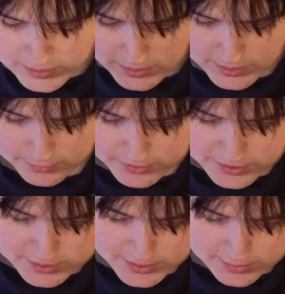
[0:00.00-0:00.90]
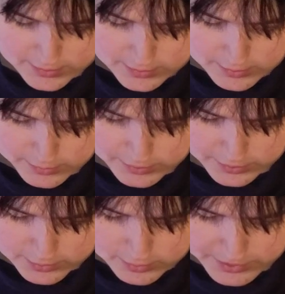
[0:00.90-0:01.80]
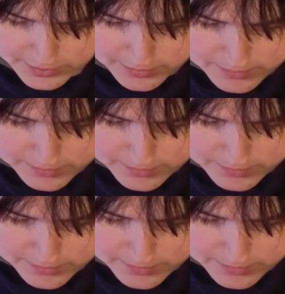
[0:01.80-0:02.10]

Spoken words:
And once it's downloaded, we can go open it.